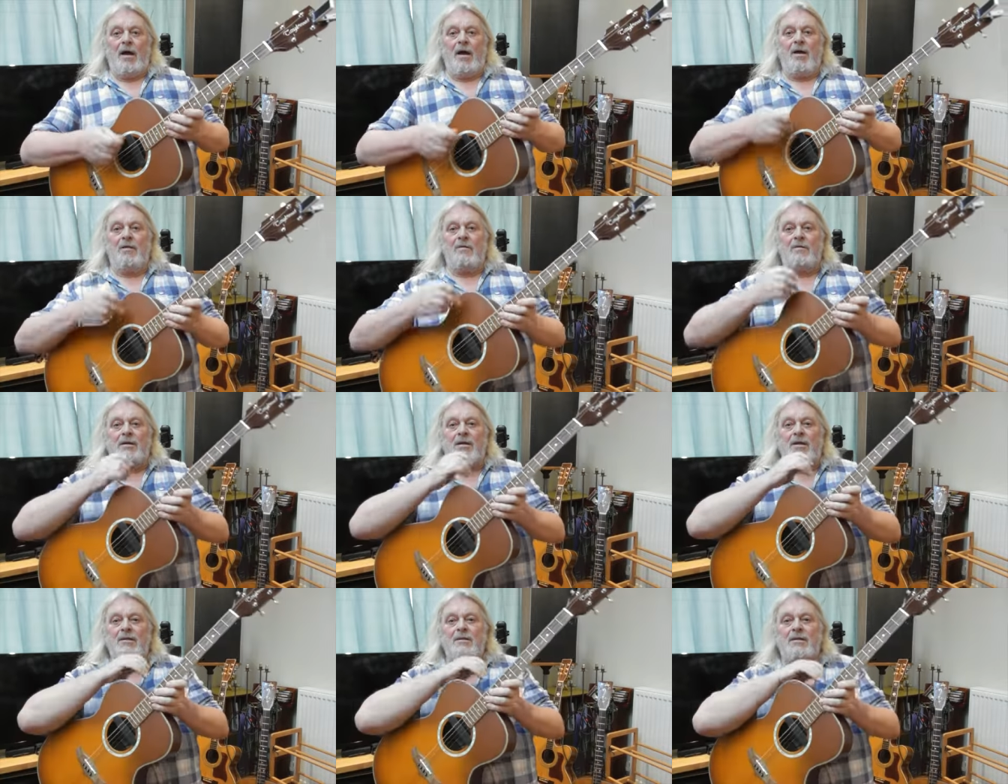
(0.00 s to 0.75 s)

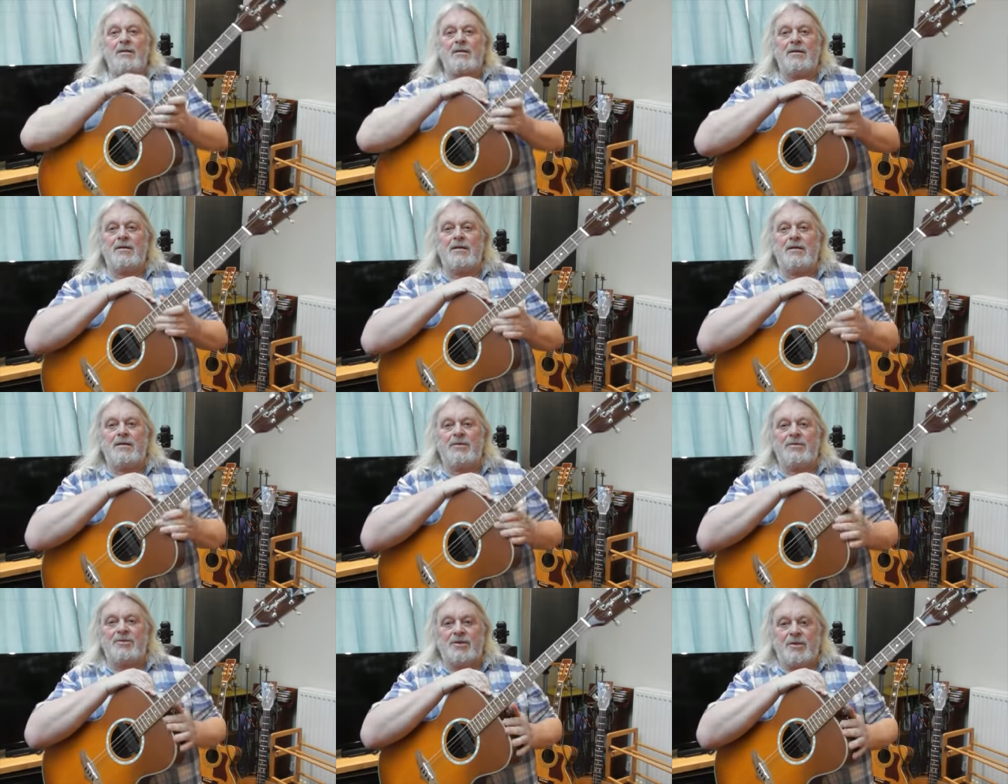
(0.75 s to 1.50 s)

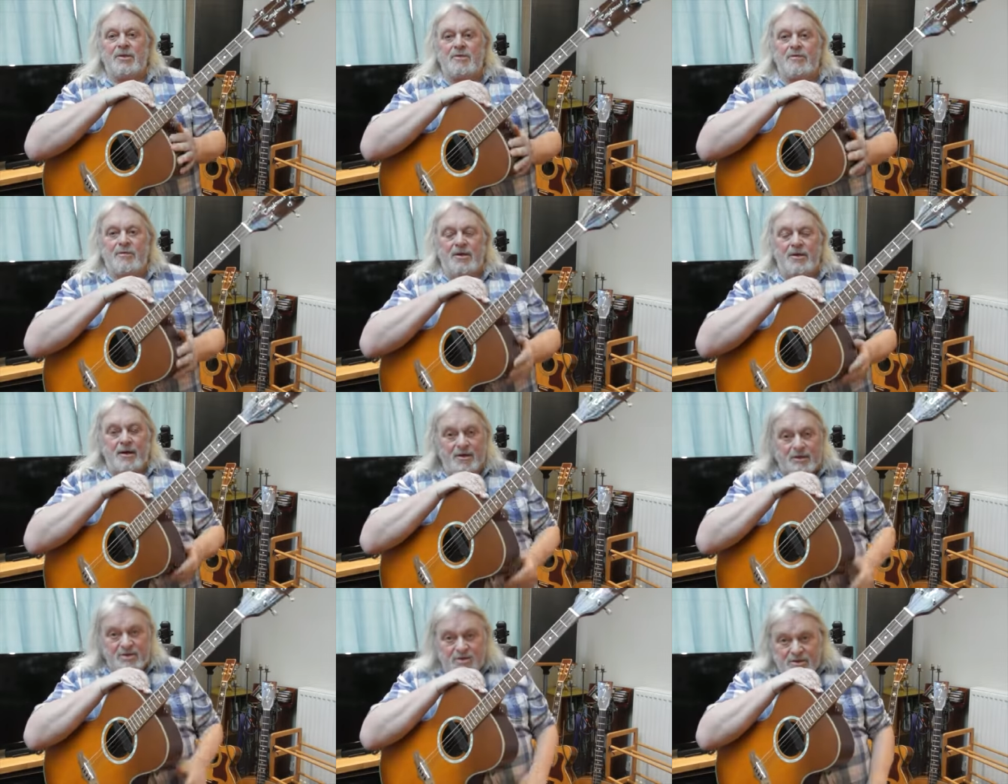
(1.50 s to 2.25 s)
Okay, so
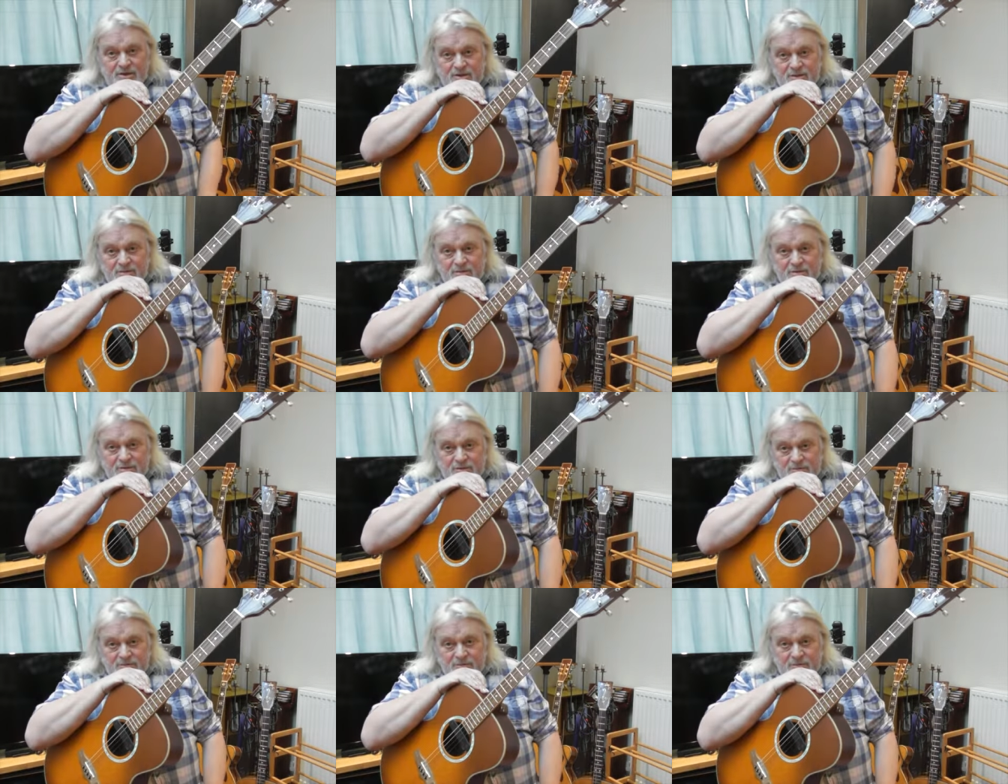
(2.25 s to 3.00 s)
in answer to a
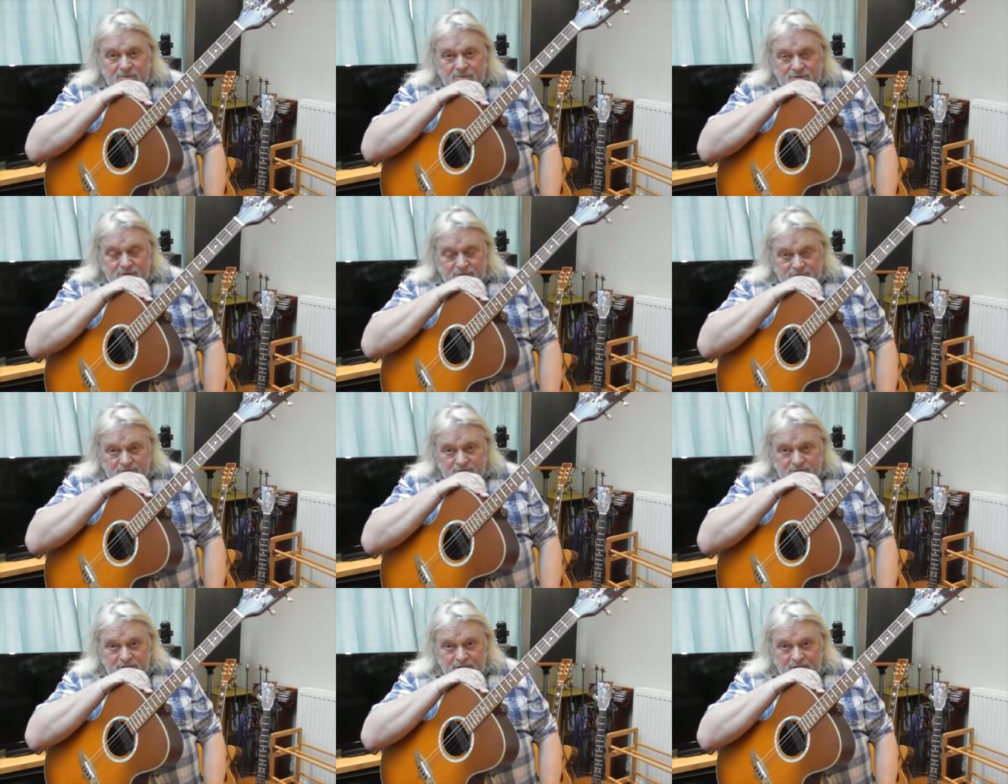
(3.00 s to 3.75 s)
series of
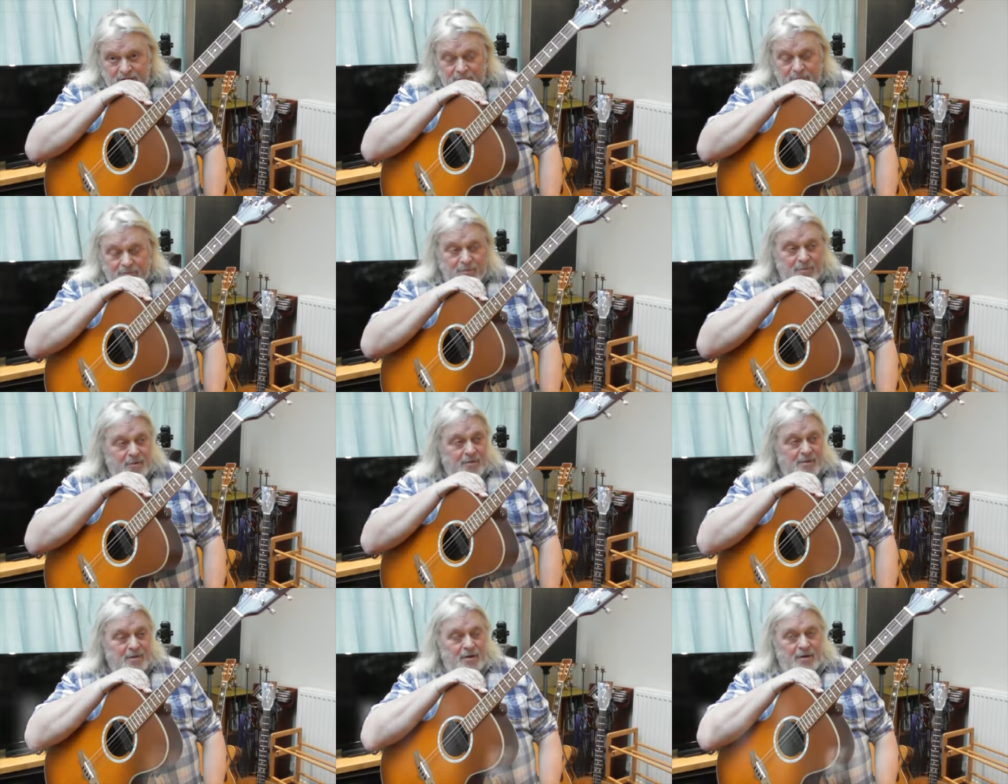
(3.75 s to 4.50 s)
questions, I'm
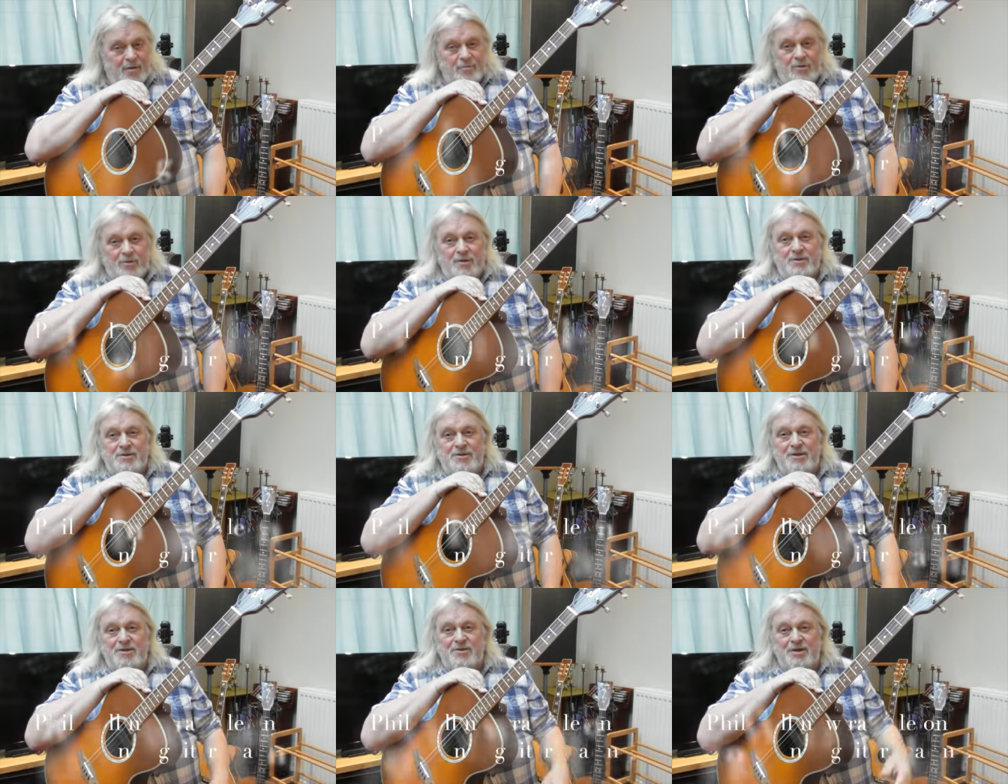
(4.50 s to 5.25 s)
not going
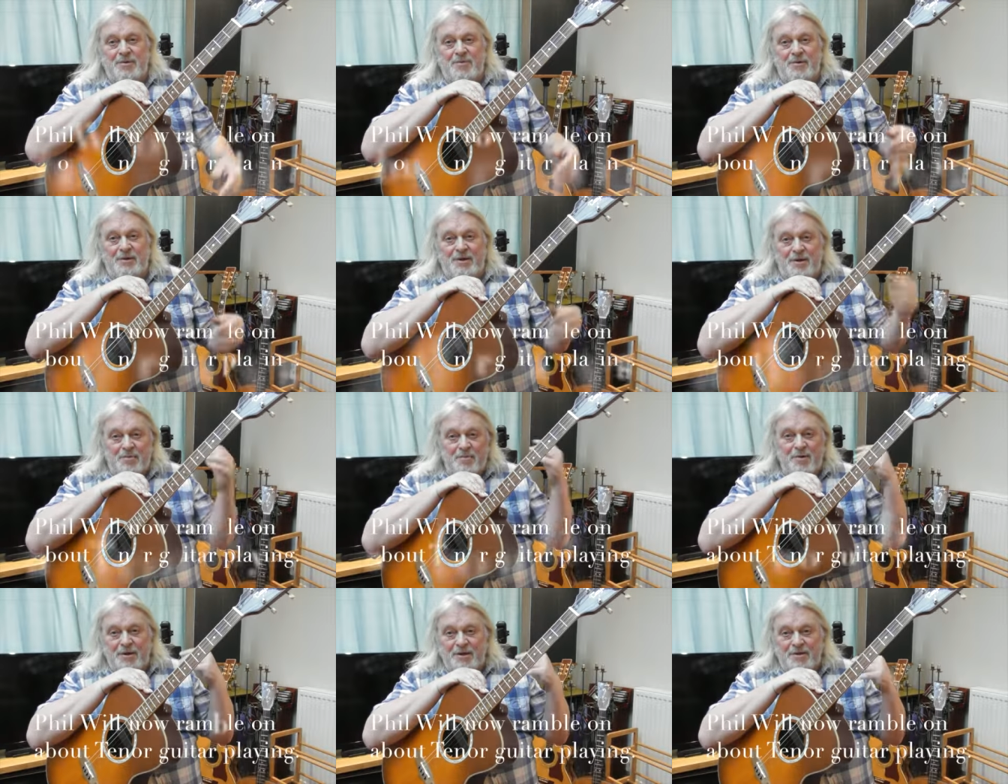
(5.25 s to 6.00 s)
to teach anyone how
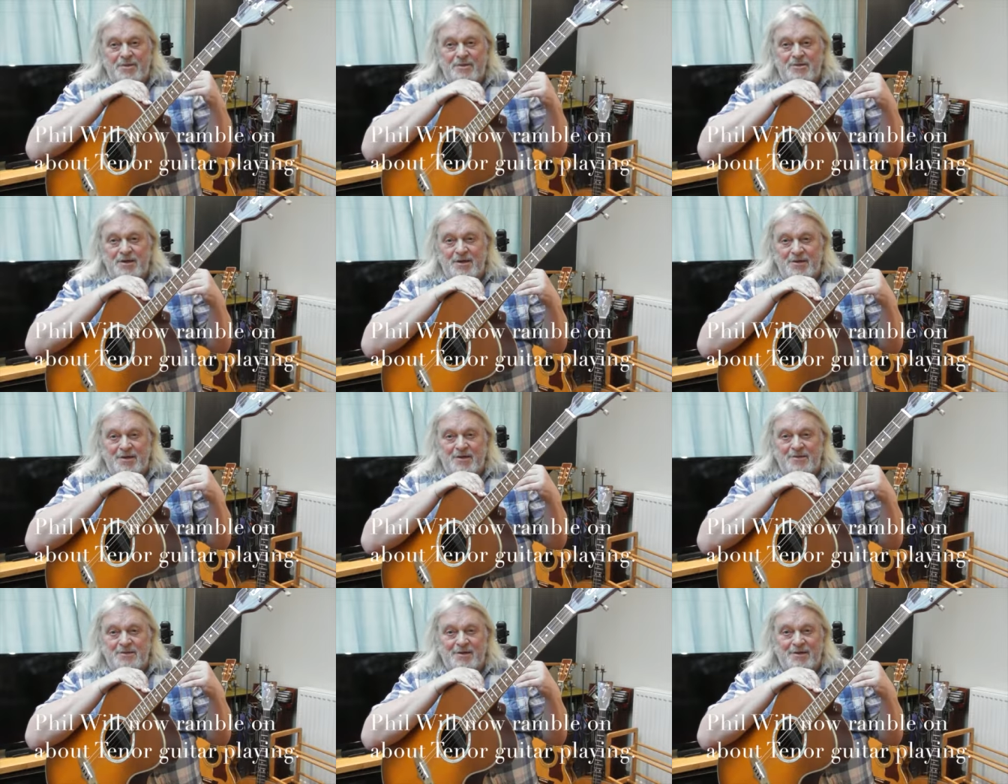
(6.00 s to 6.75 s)
to play the
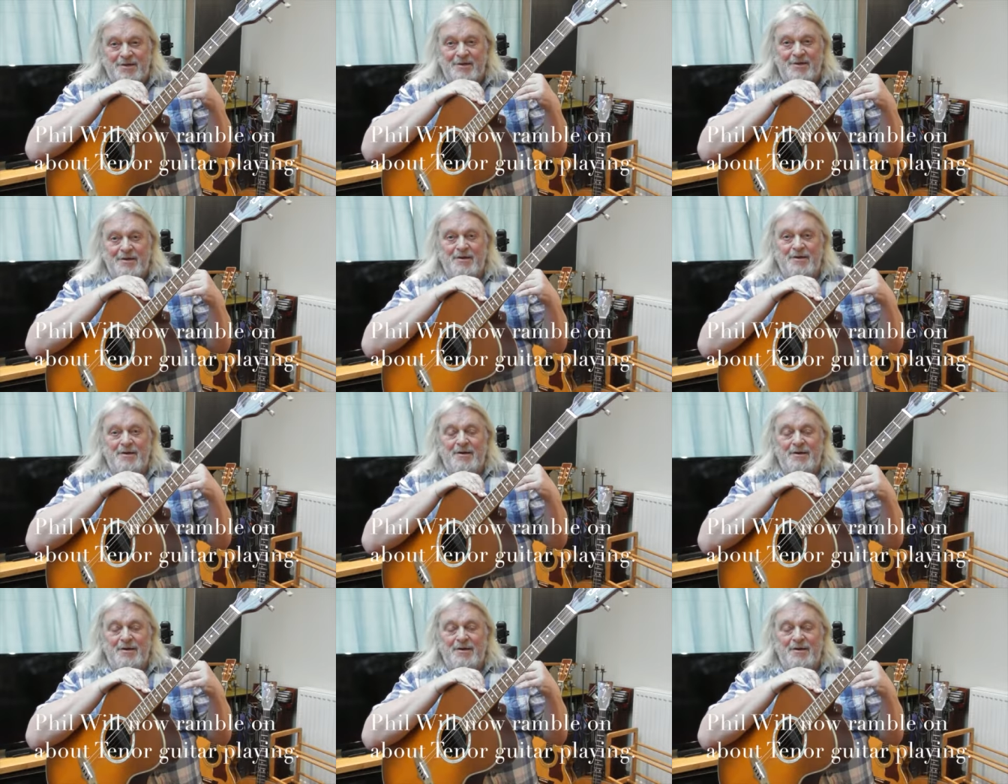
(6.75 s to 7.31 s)
tenor guitar.